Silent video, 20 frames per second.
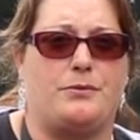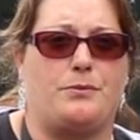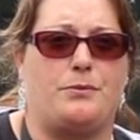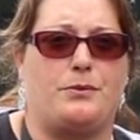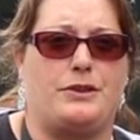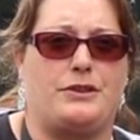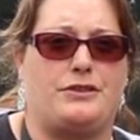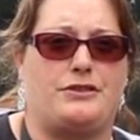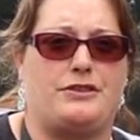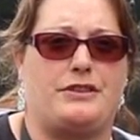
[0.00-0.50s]

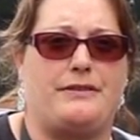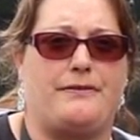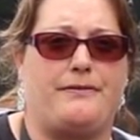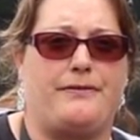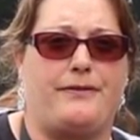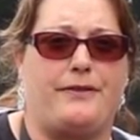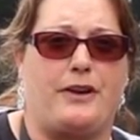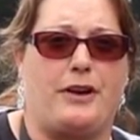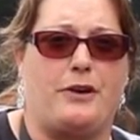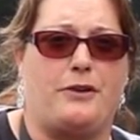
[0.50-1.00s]
which
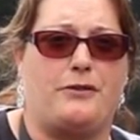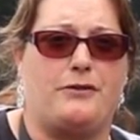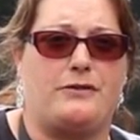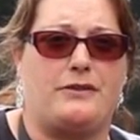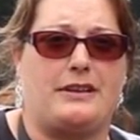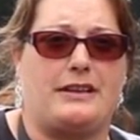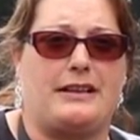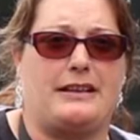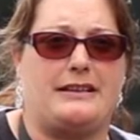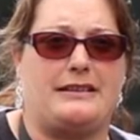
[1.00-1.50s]

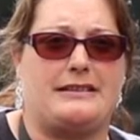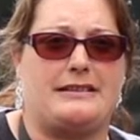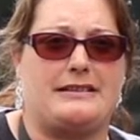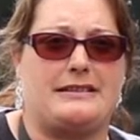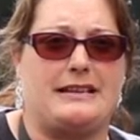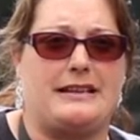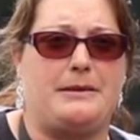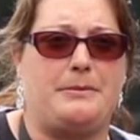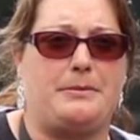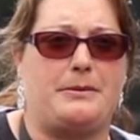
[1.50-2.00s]
involved a
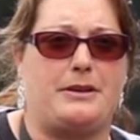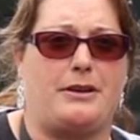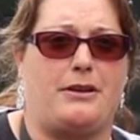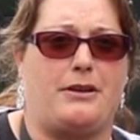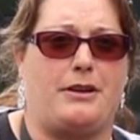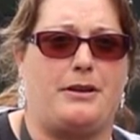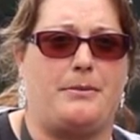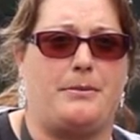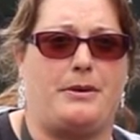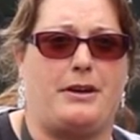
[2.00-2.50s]
steep
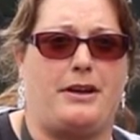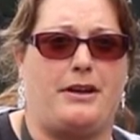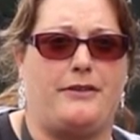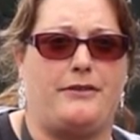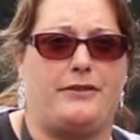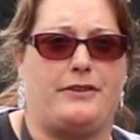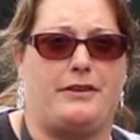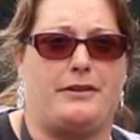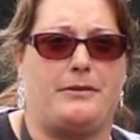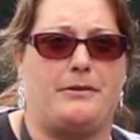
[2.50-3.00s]
climb
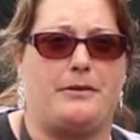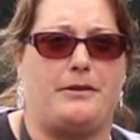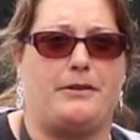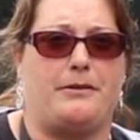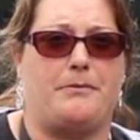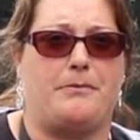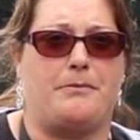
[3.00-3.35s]
over the